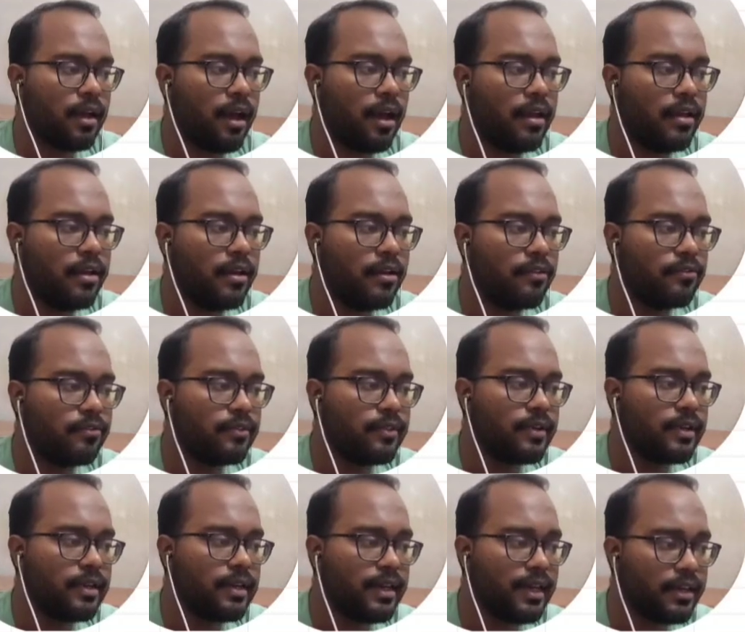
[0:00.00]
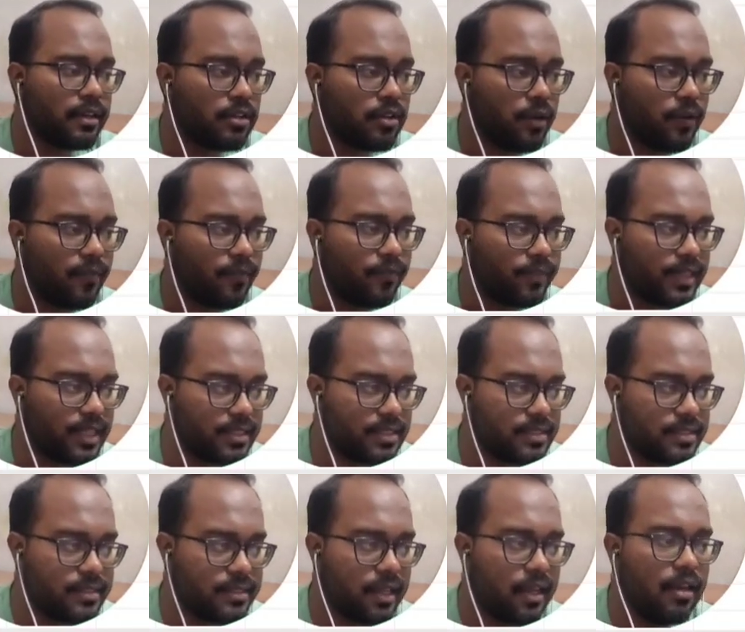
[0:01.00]
I have clicked on
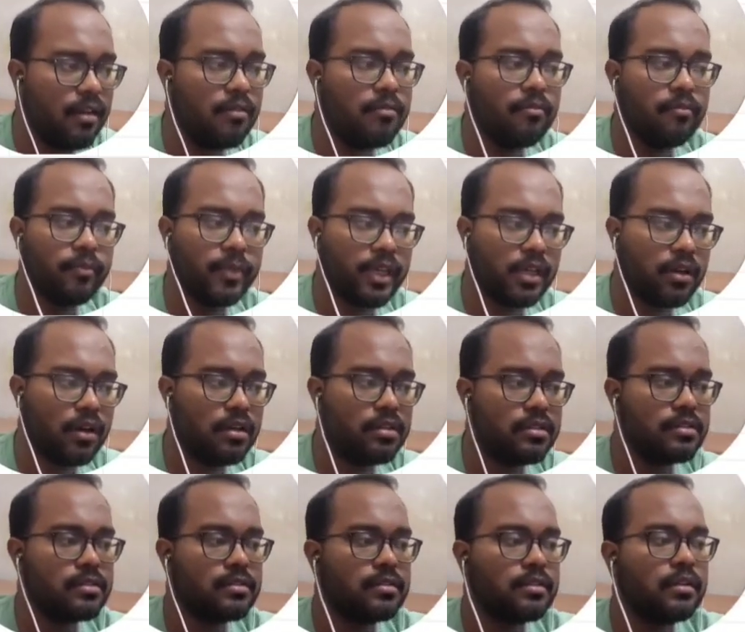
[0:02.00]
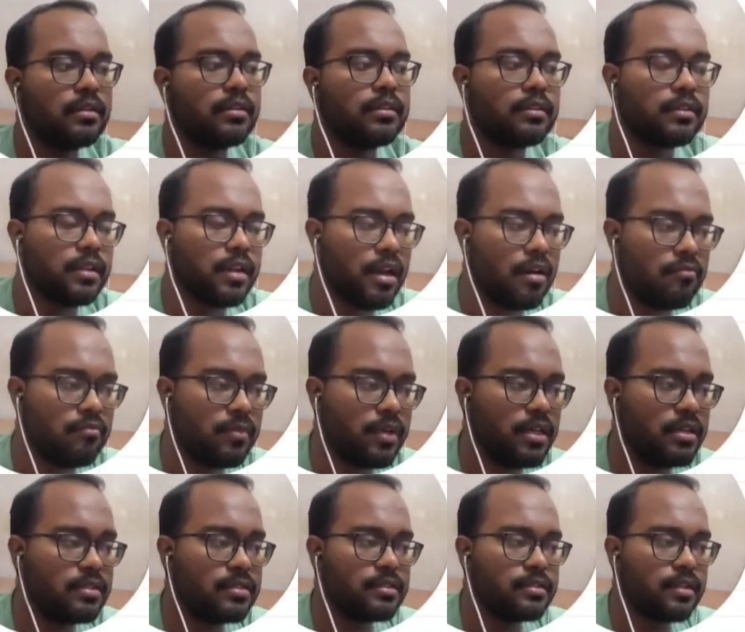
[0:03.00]
this cell because the
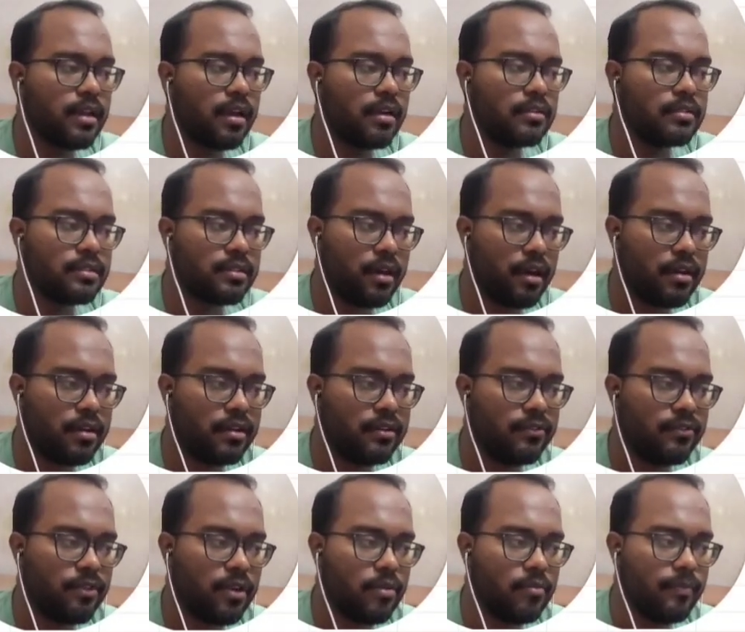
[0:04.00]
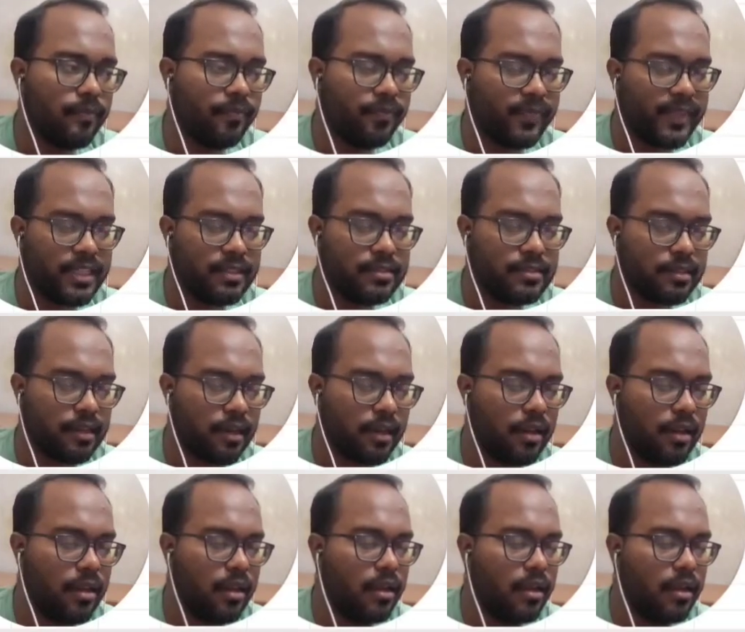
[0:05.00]
numbers are starting from this cell.